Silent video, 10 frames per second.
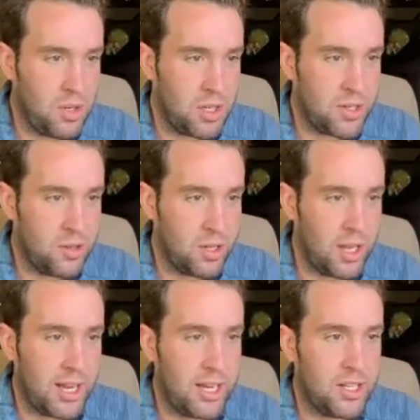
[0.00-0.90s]
It doesn't
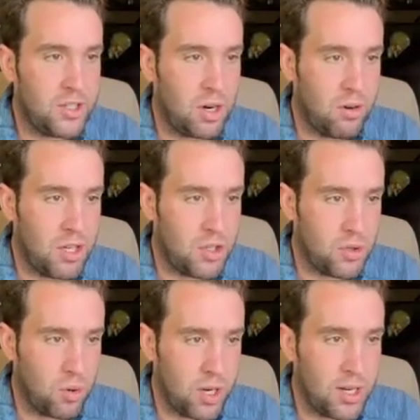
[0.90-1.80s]
look like it. It's already
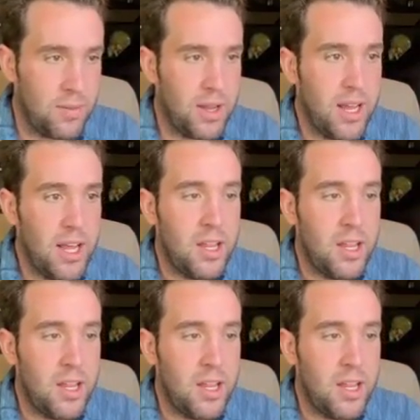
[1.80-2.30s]
sorted.